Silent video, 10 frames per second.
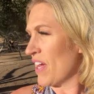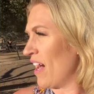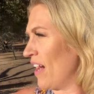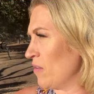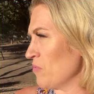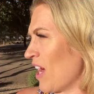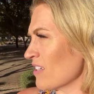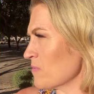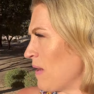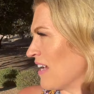
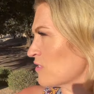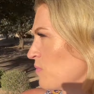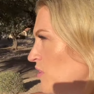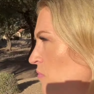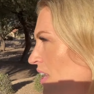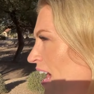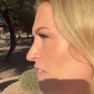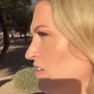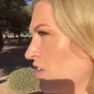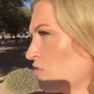Not as bad as what you would
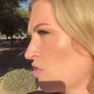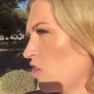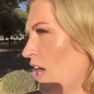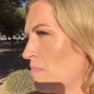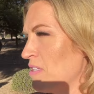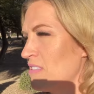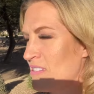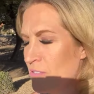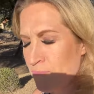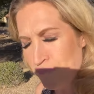have in other
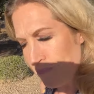climates.